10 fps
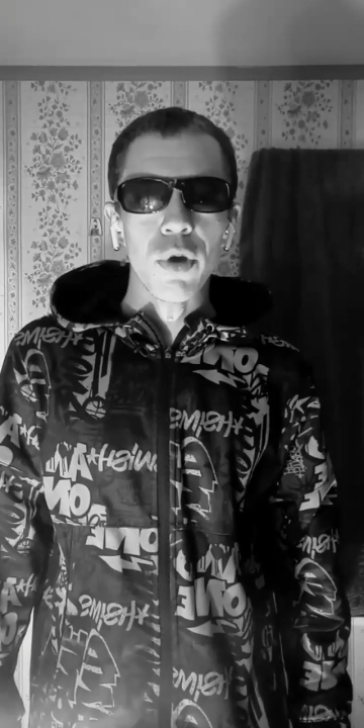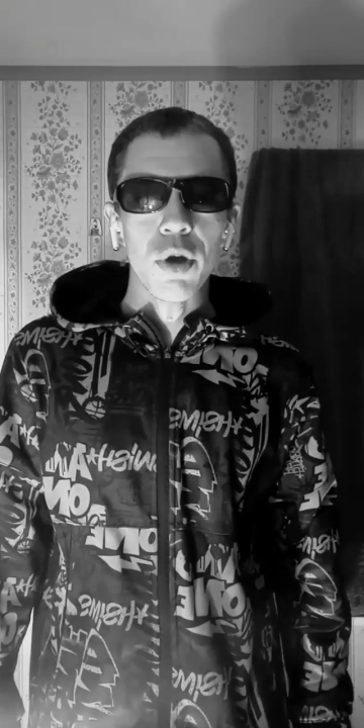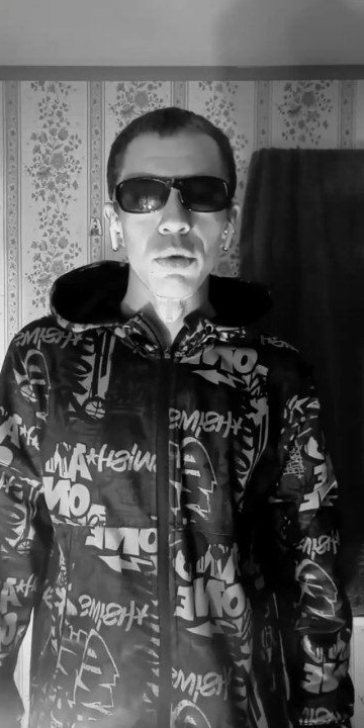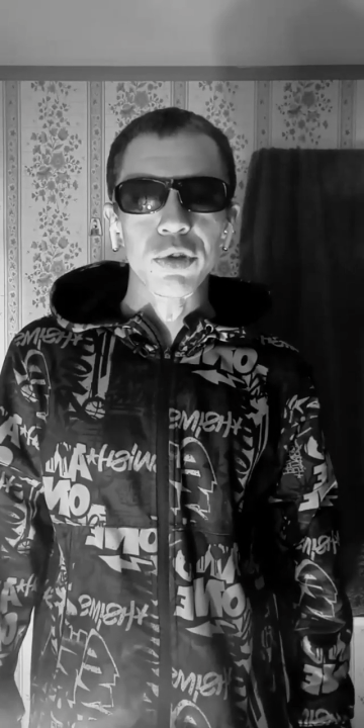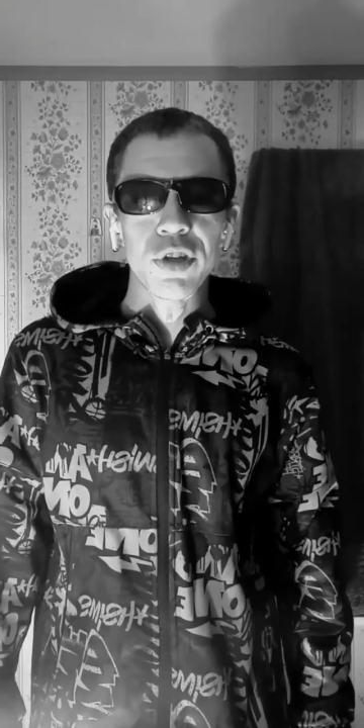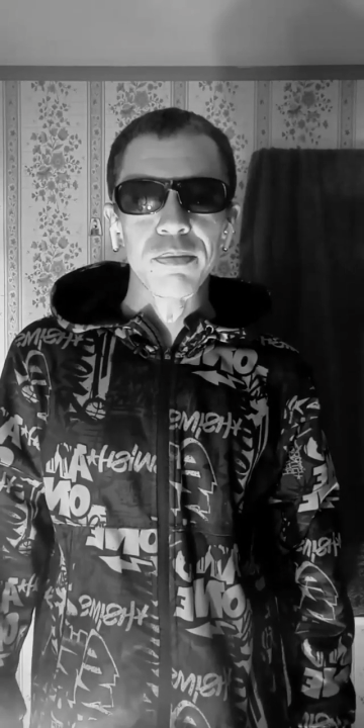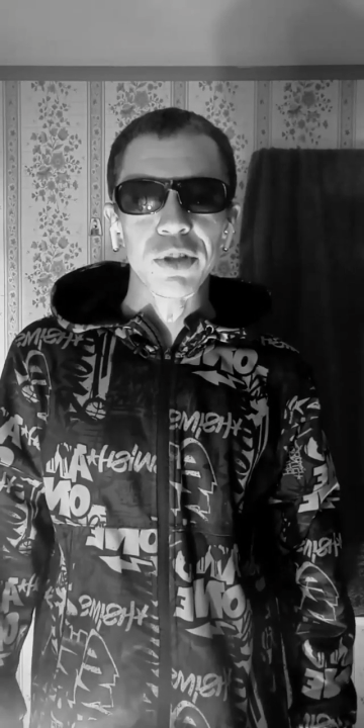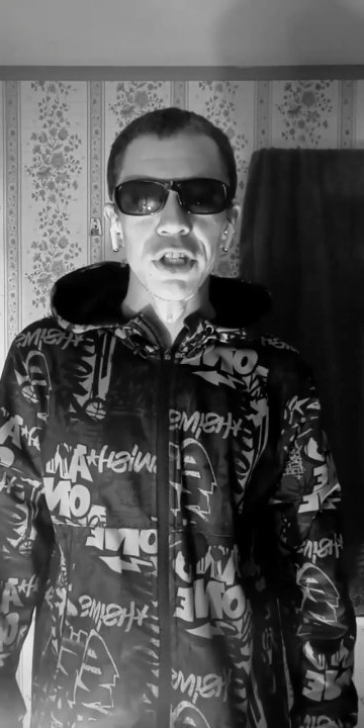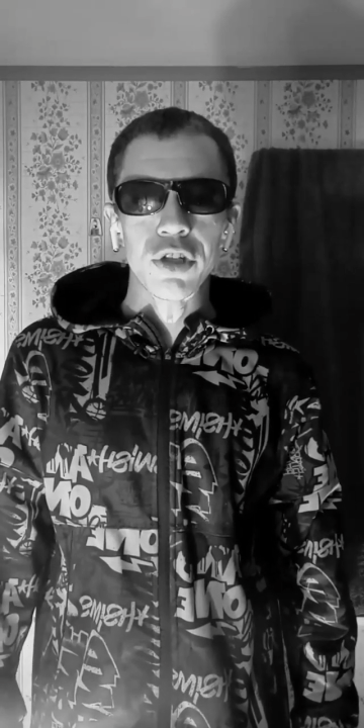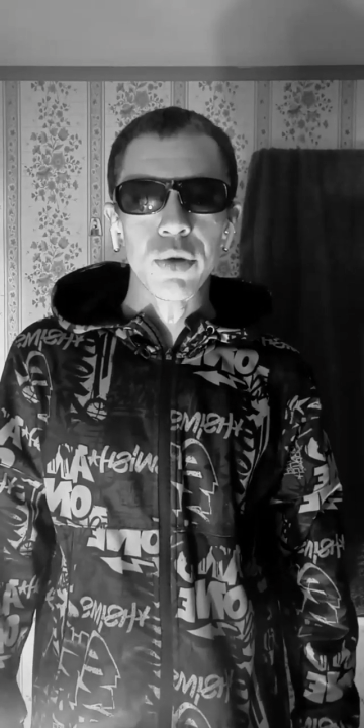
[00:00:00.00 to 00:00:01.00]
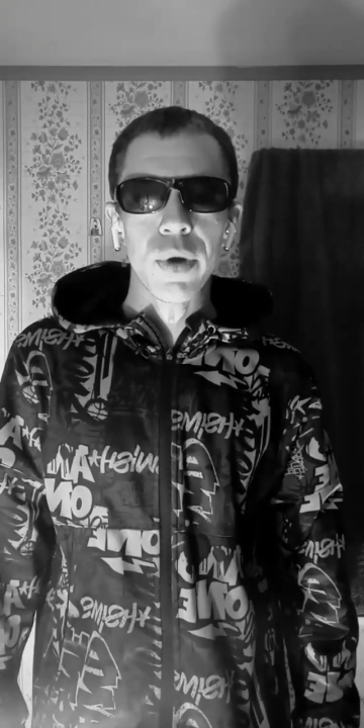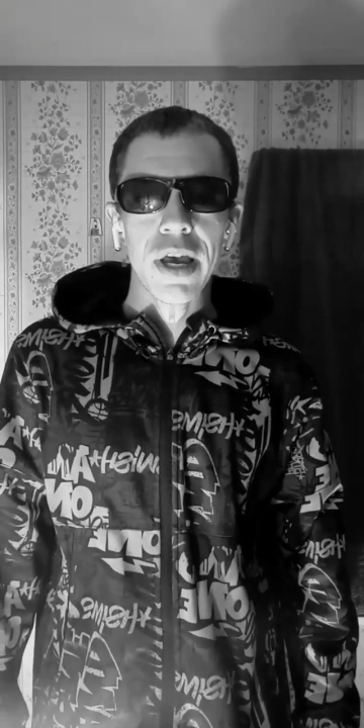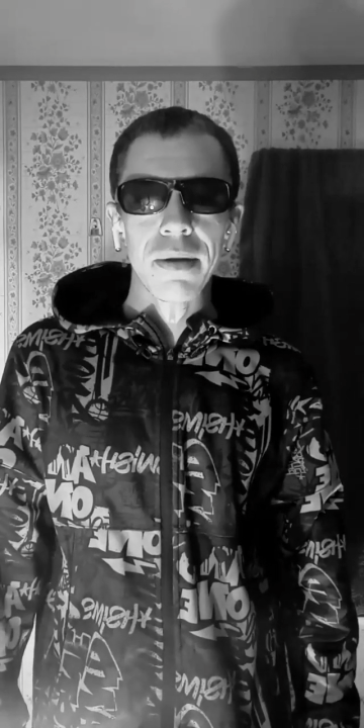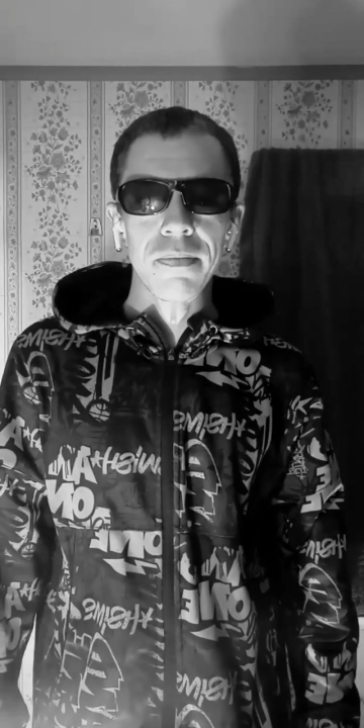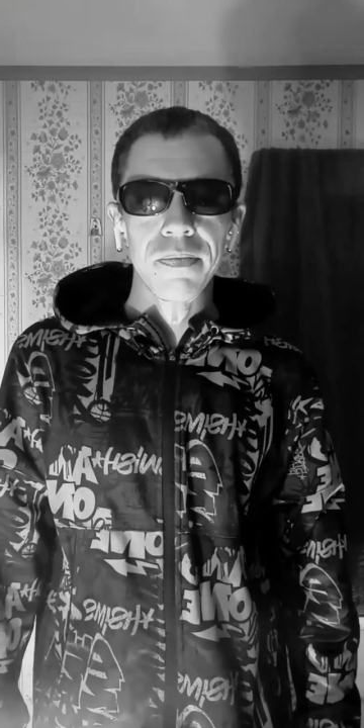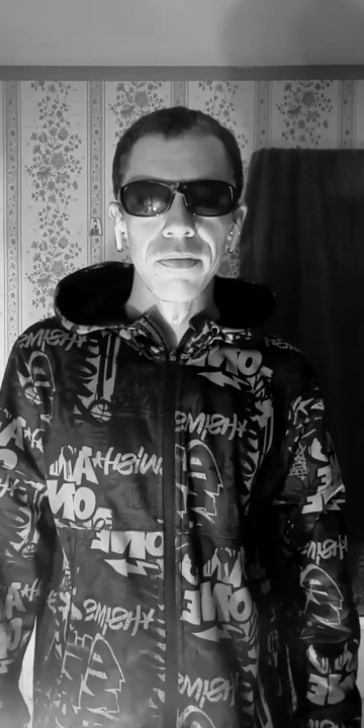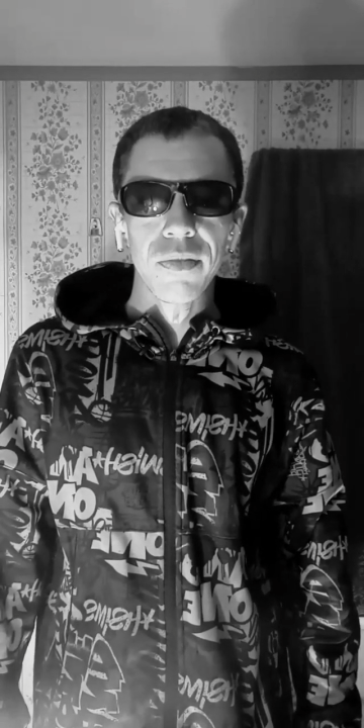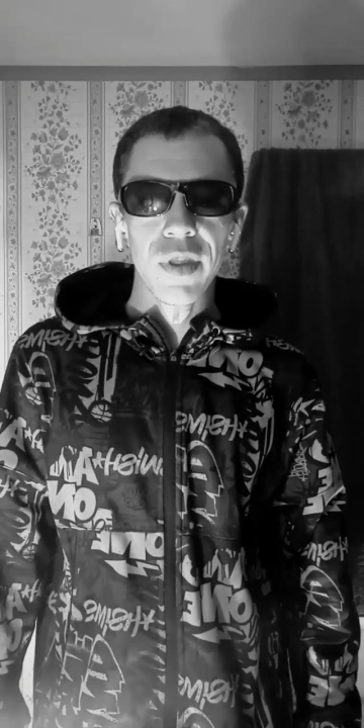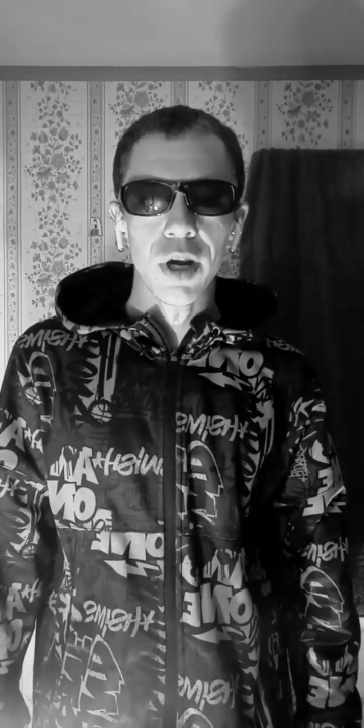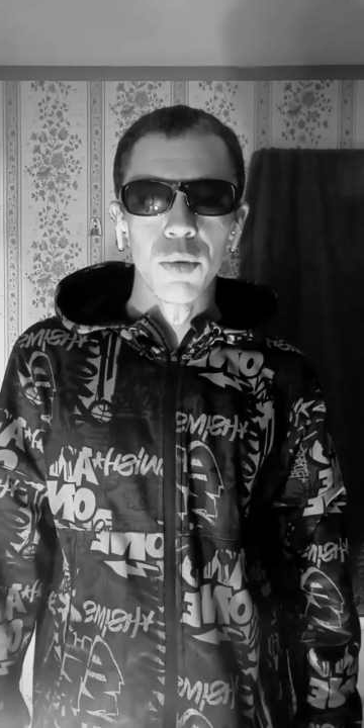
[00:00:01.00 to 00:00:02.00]
that we will simply do it,
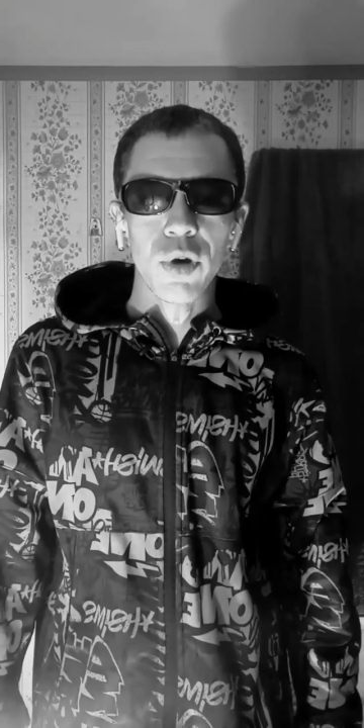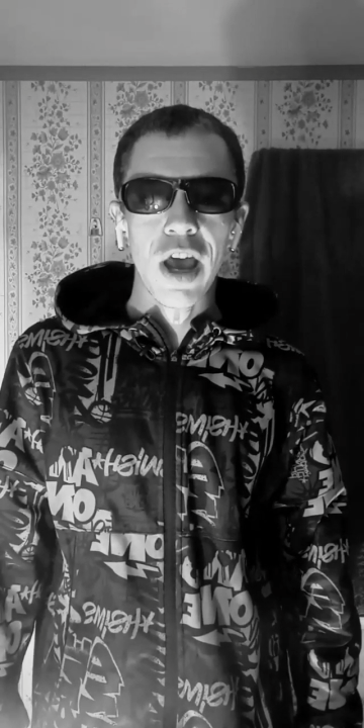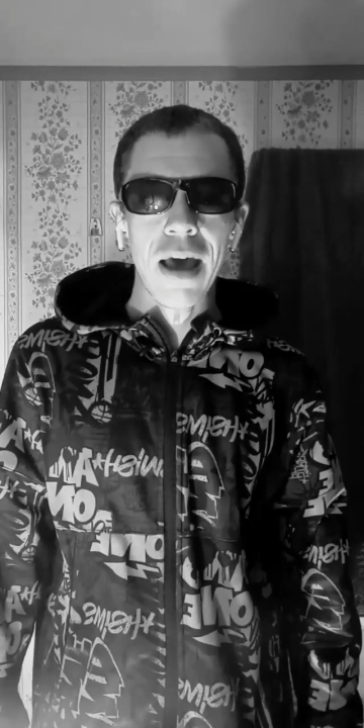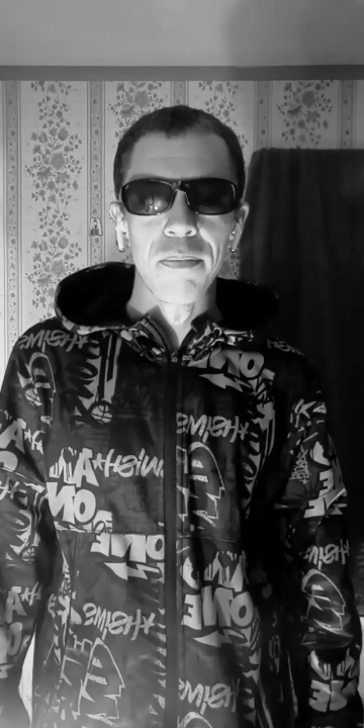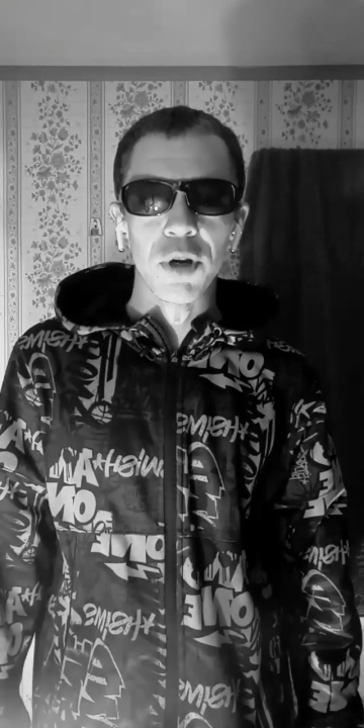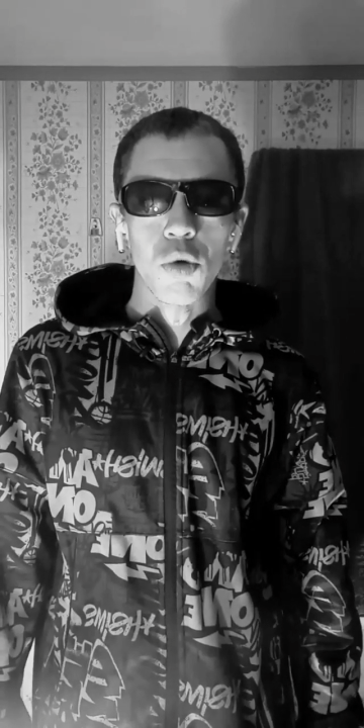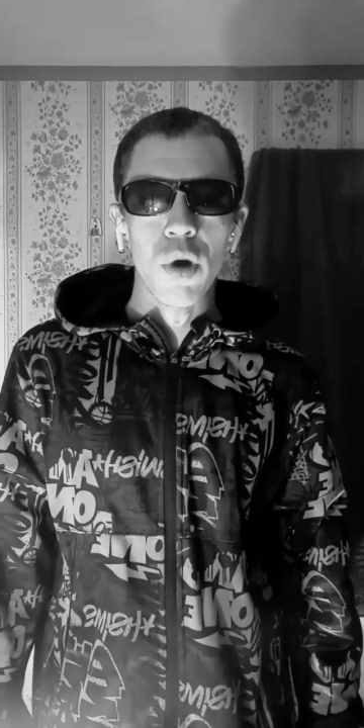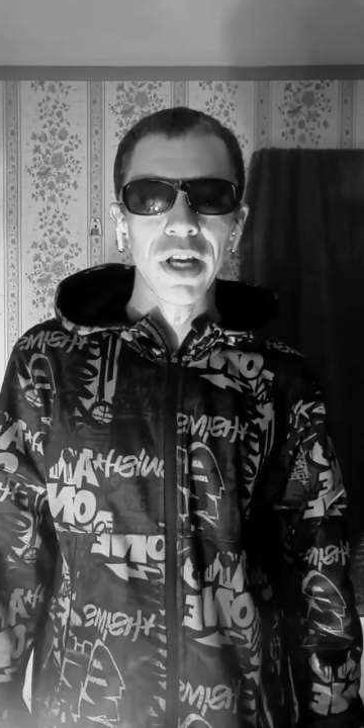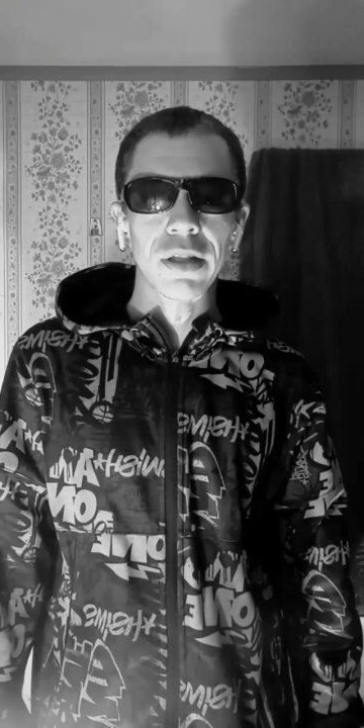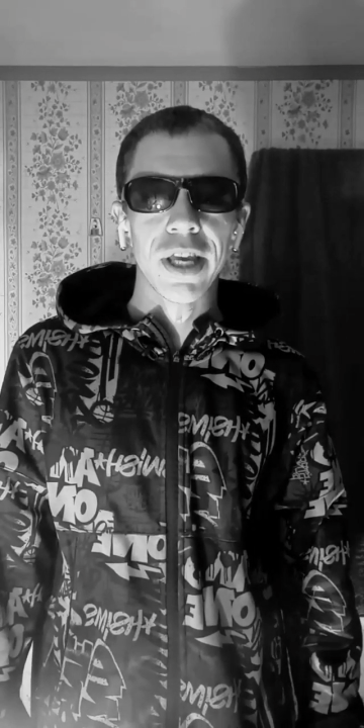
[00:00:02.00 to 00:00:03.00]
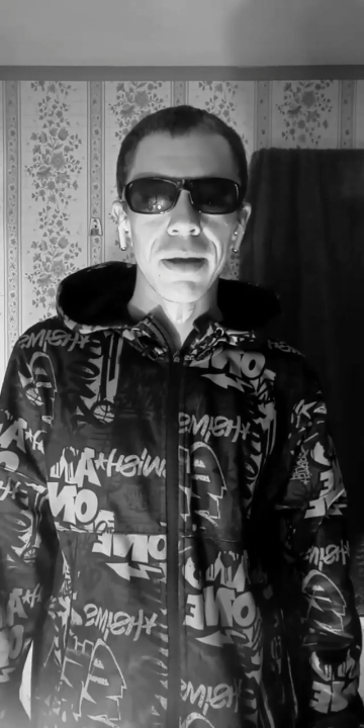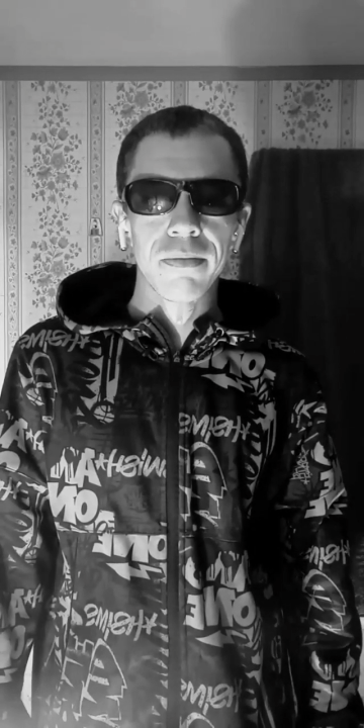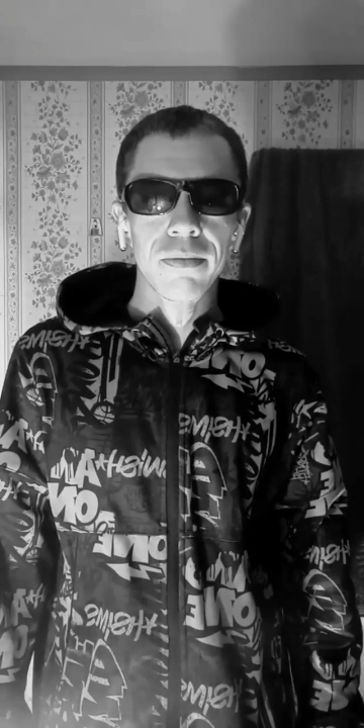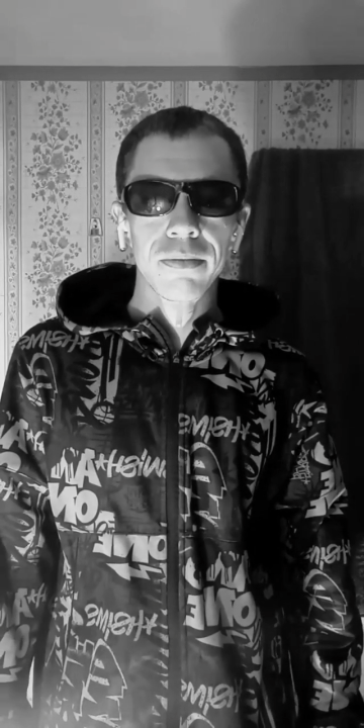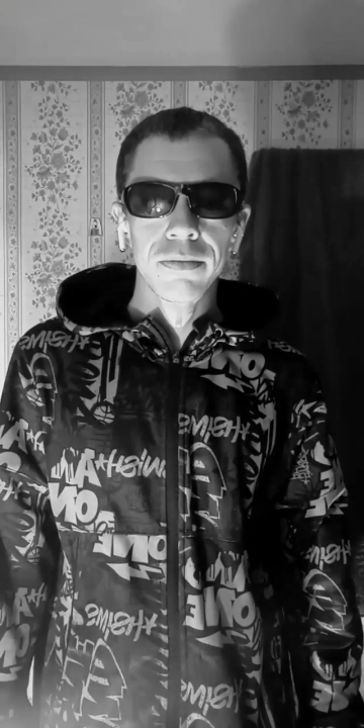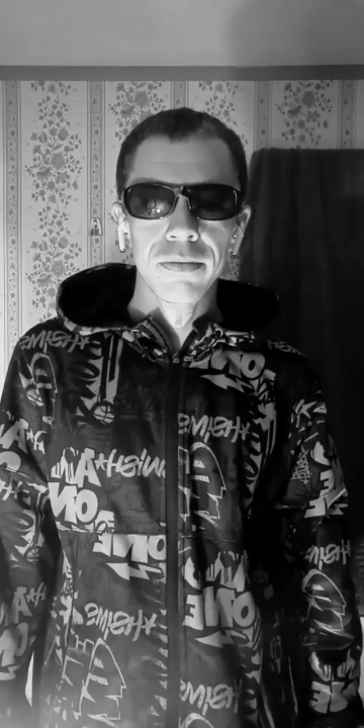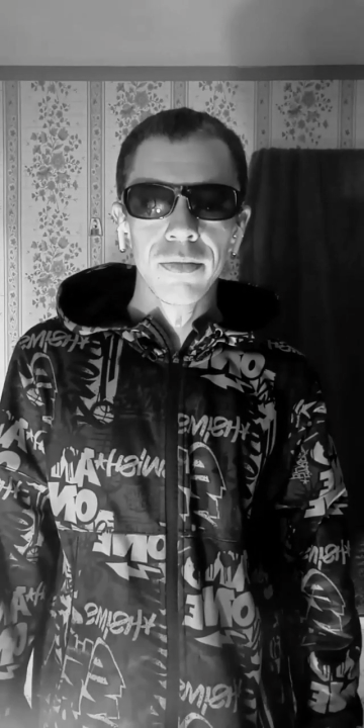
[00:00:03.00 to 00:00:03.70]
that it will happen quickly.